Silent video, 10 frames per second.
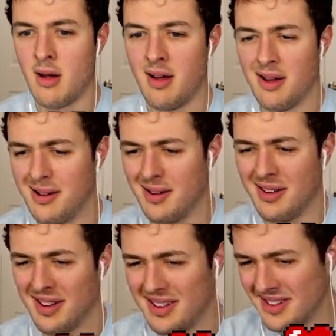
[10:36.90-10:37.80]

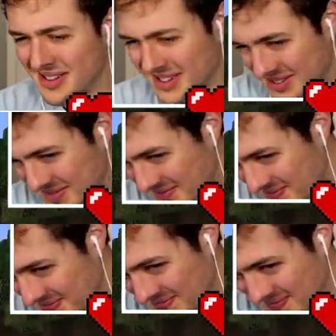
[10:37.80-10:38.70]

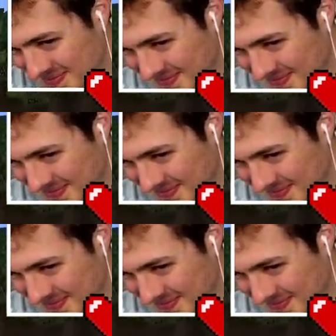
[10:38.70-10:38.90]
Nothing is said.